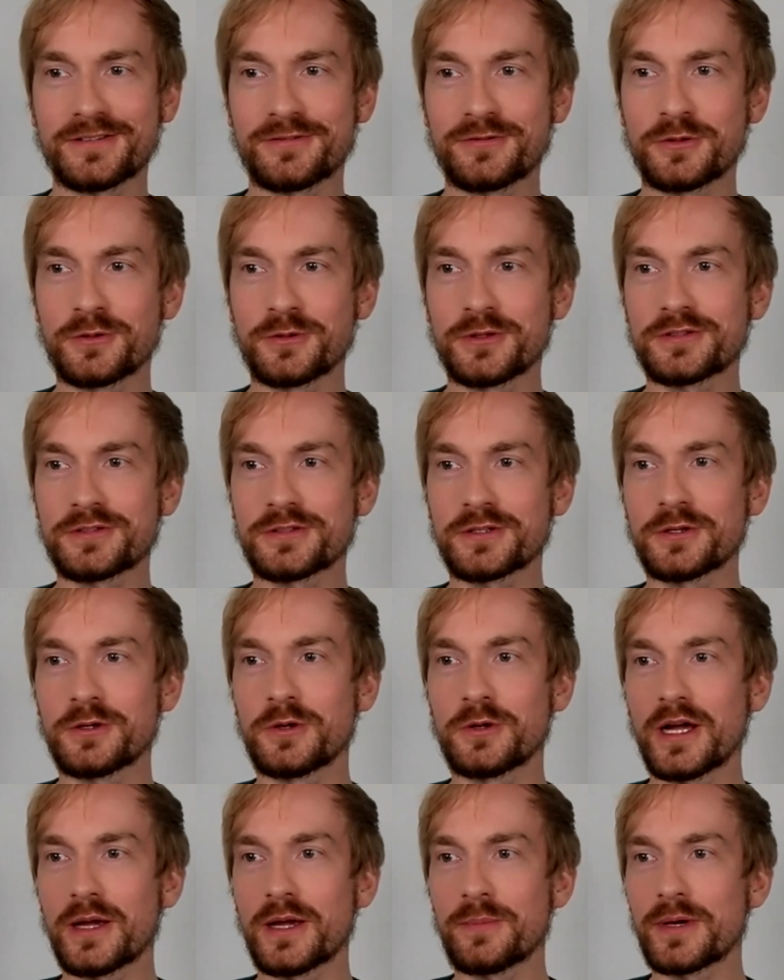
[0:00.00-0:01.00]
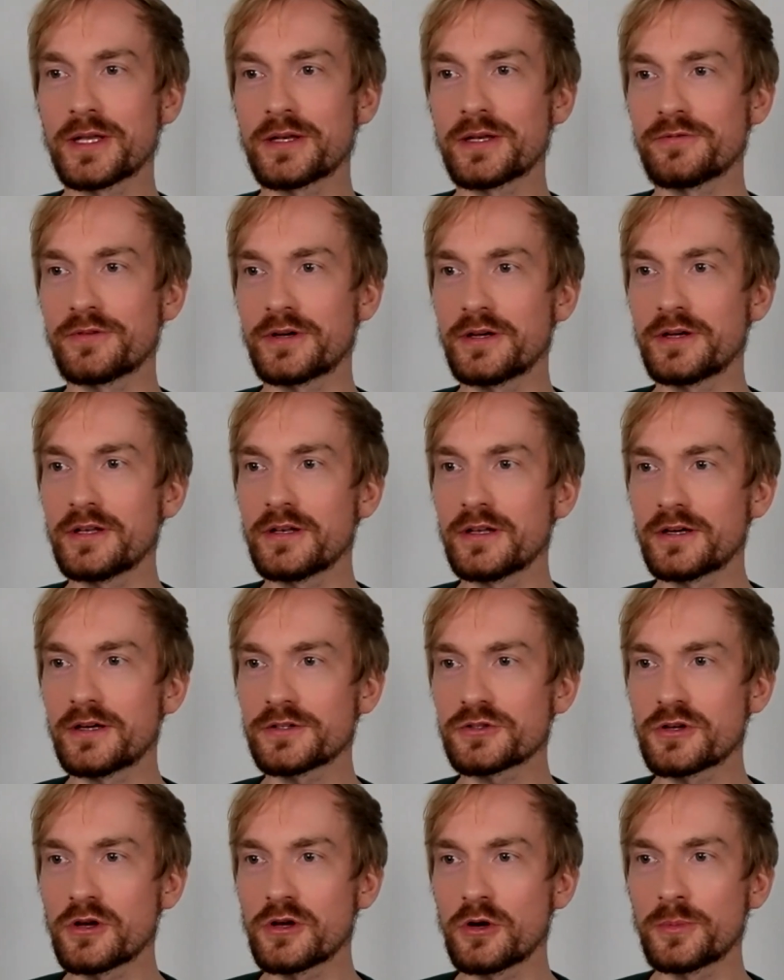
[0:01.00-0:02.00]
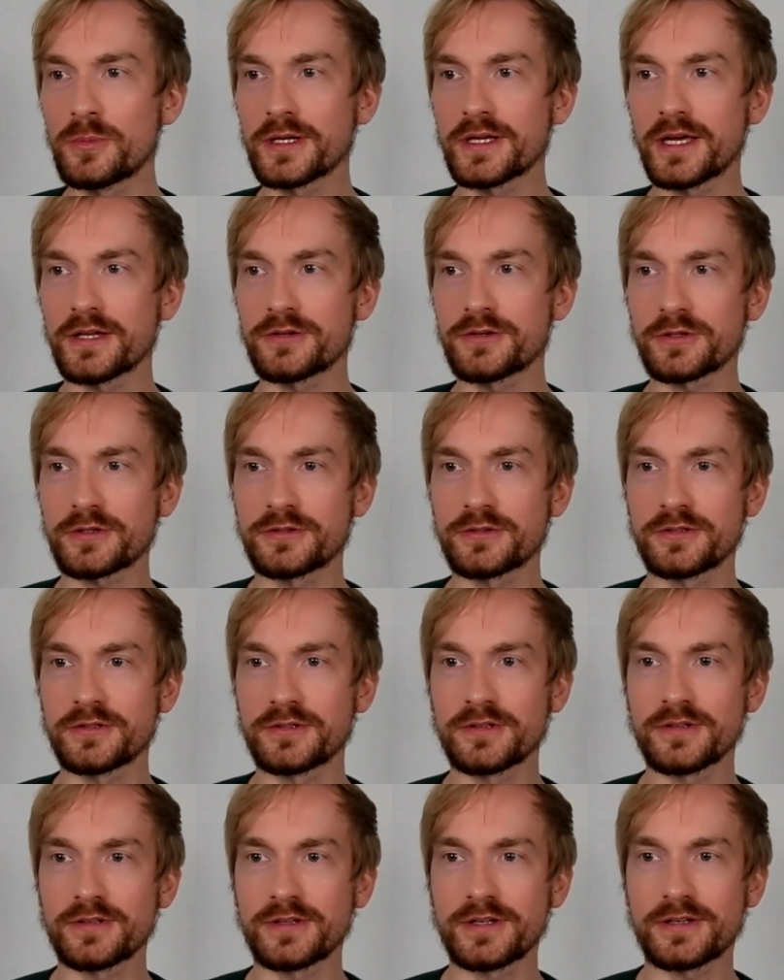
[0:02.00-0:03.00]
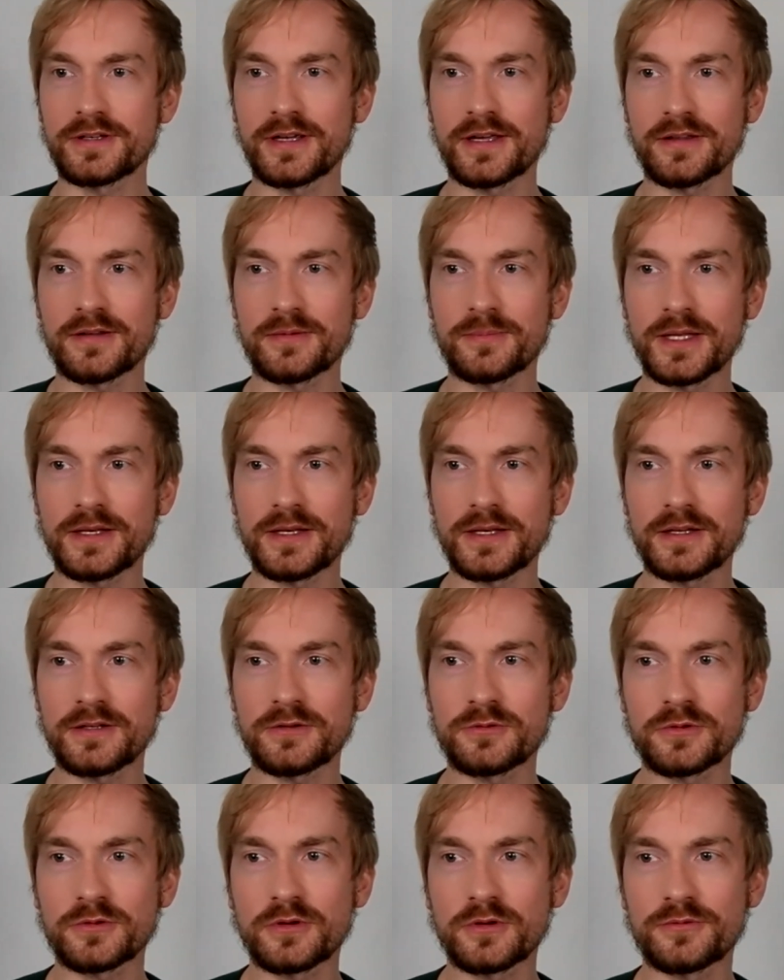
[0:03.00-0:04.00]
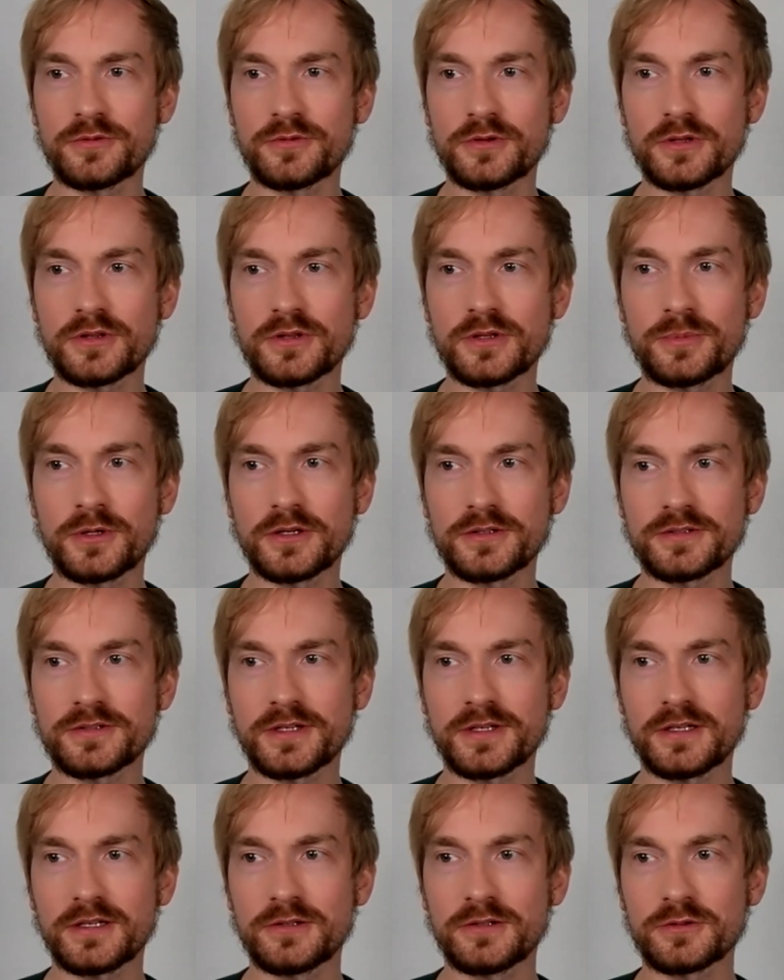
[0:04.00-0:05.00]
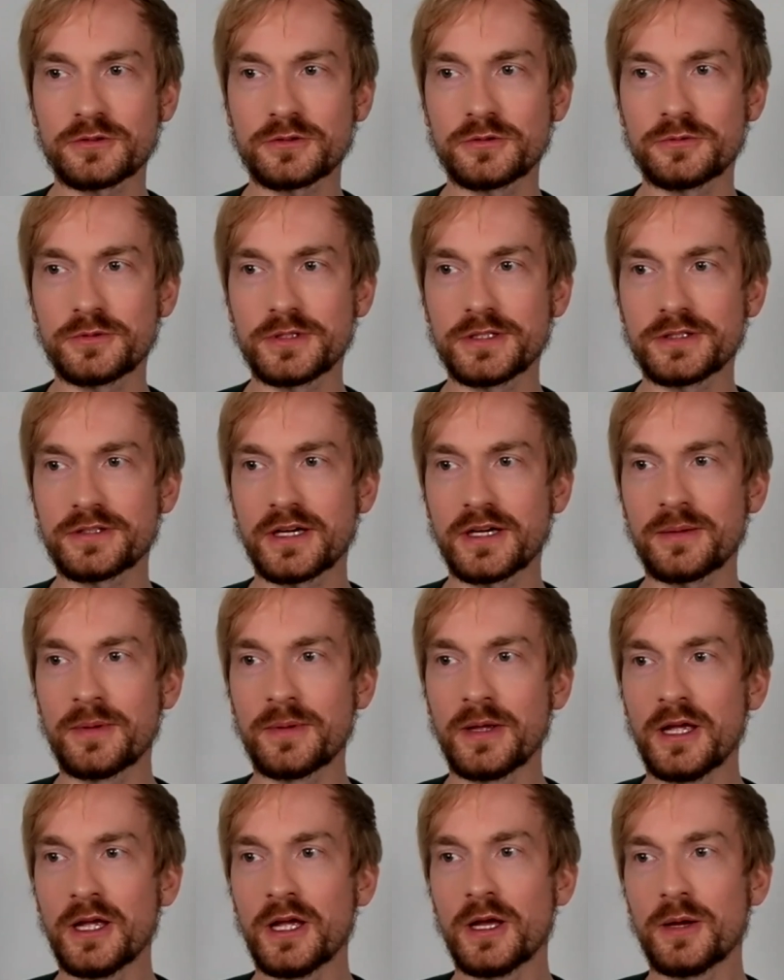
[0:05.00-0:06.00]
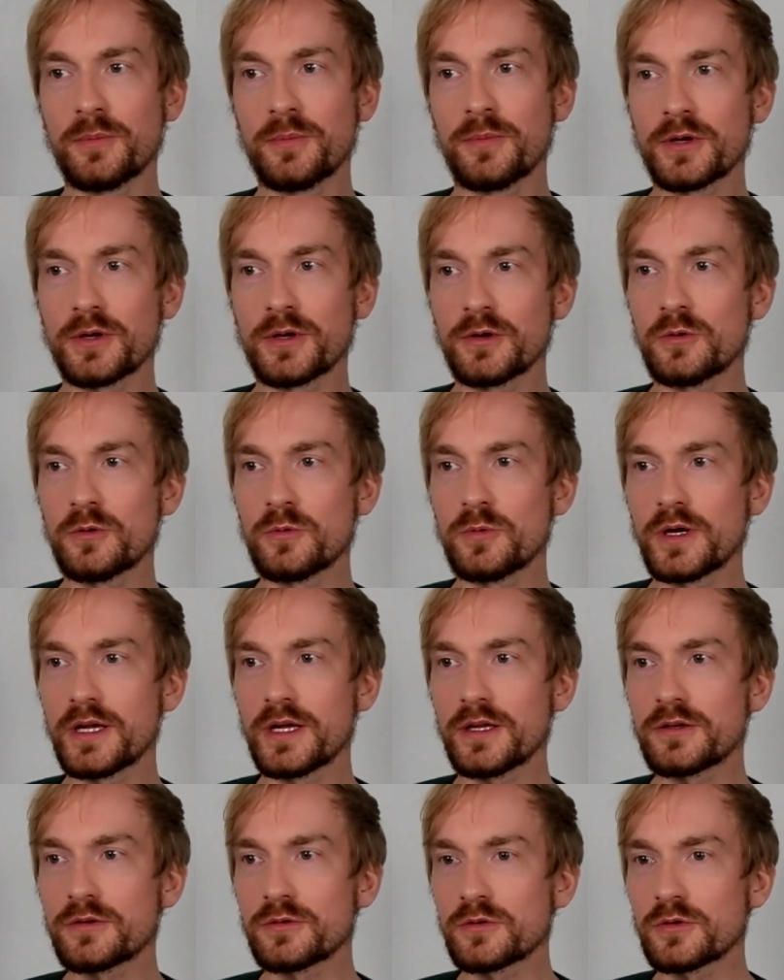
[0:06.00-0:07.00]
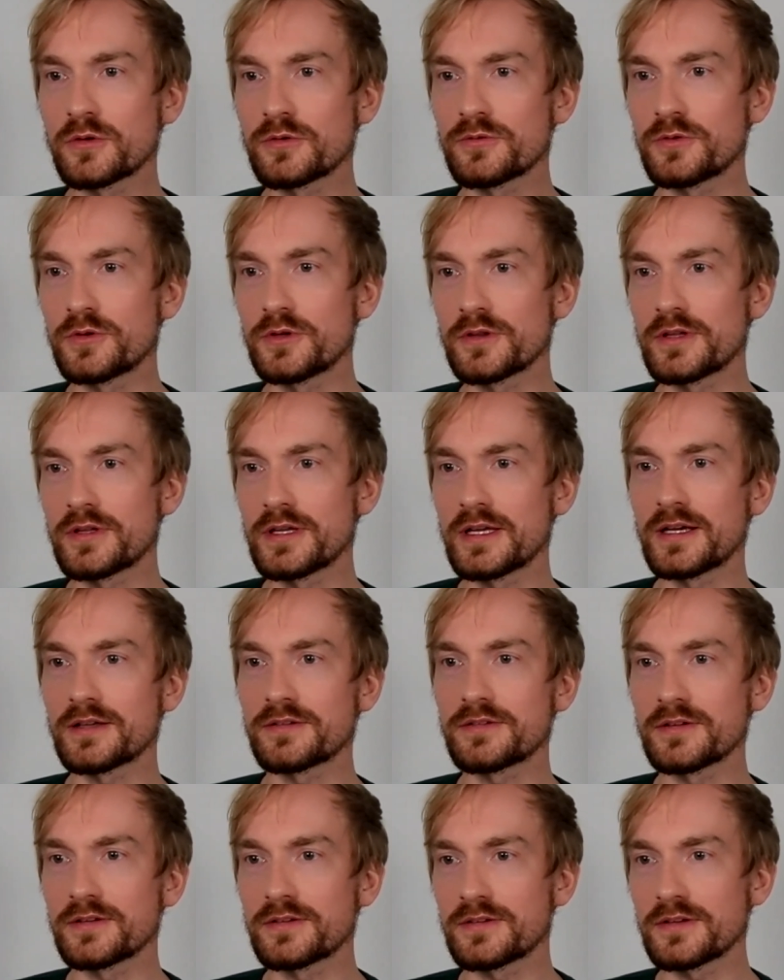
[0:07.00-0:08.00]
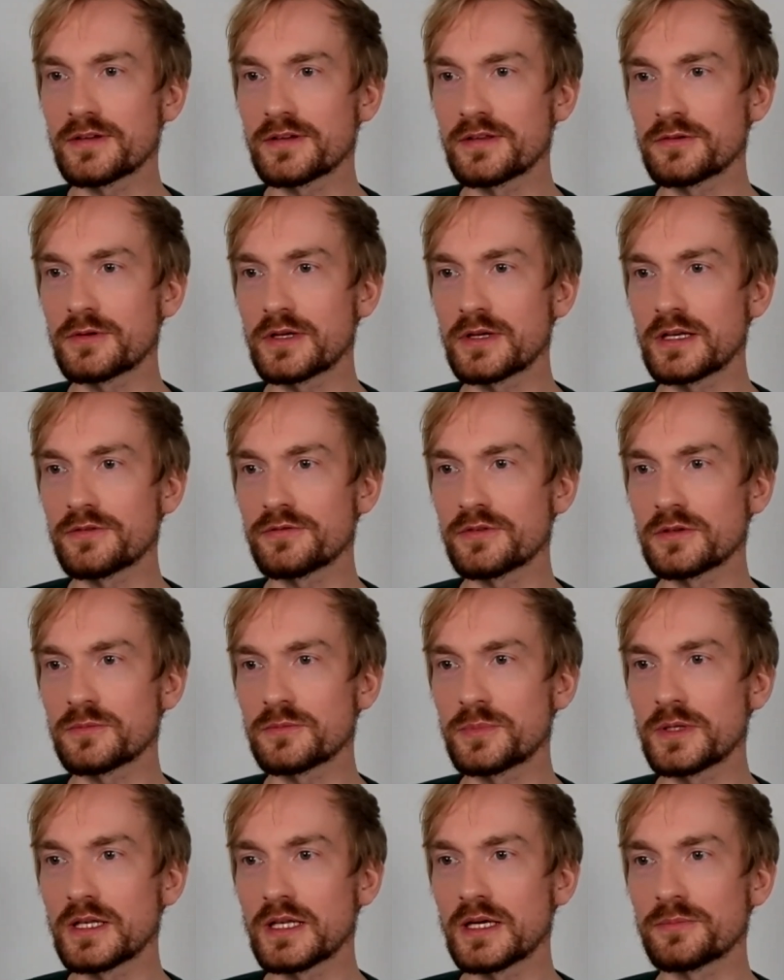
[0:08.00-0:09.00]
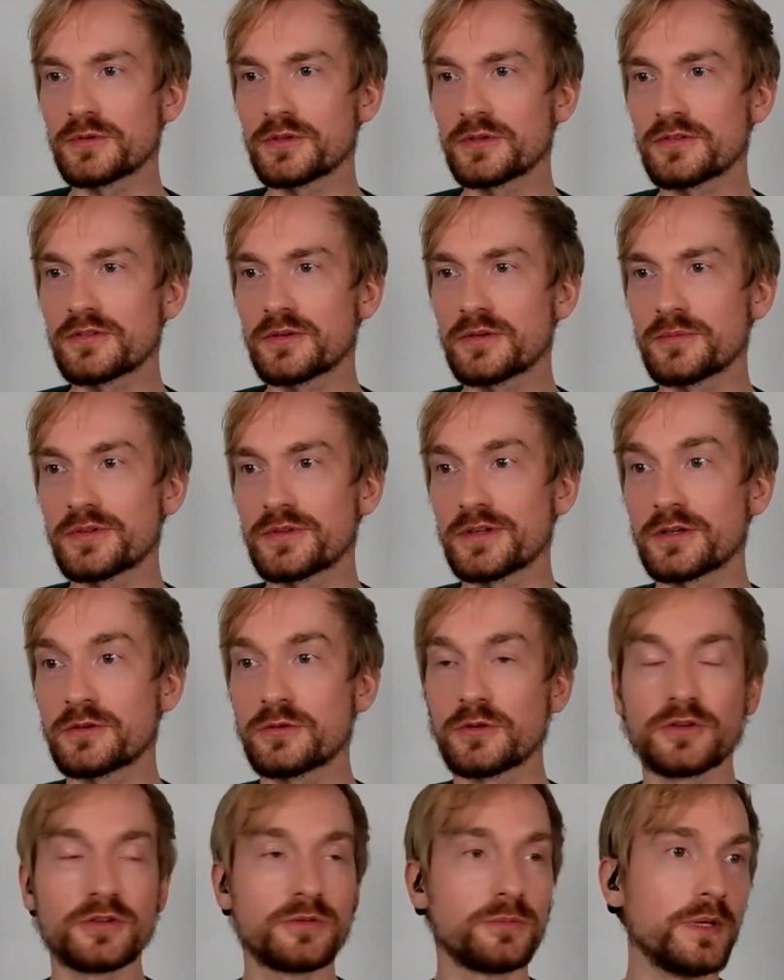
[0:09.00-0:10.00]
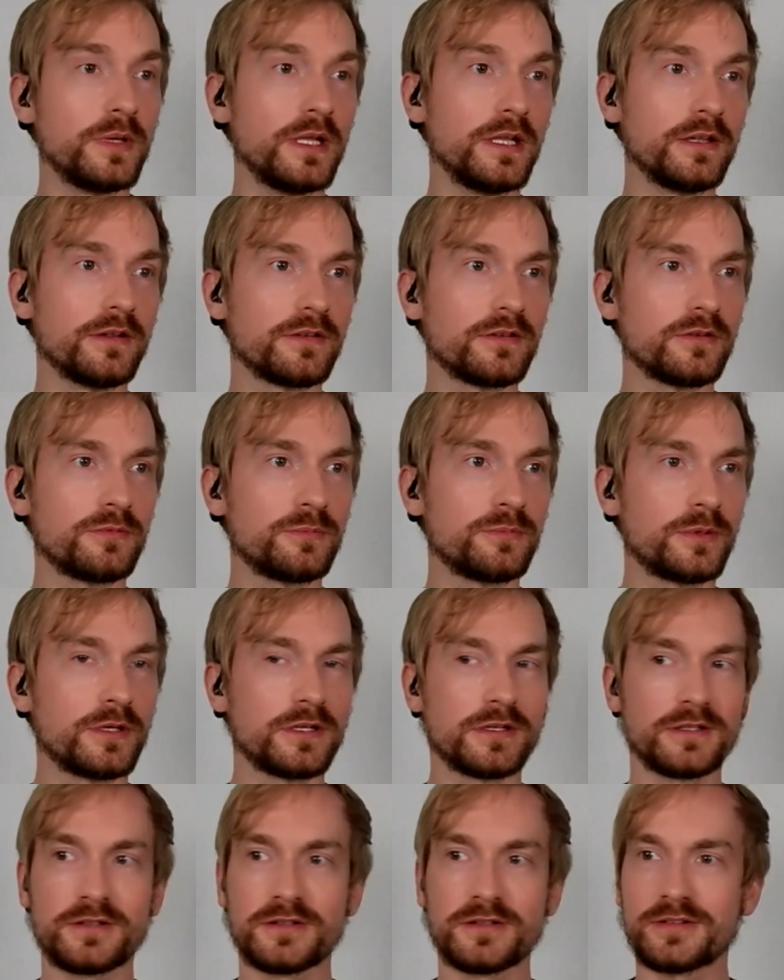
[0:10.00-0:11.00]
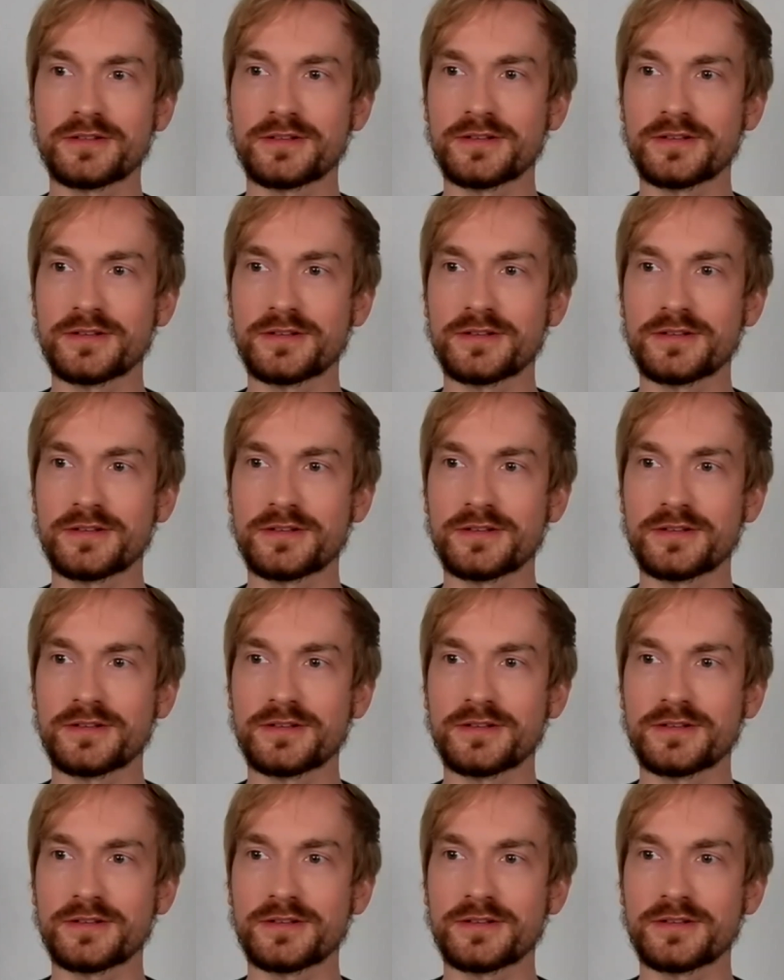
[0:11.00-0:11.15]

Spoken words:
A few years ago, I met a very large global contractor that had a mandate to convert the parts catalog to real time, but no way to convert the assets in the relevant PLM systems across millions of parts.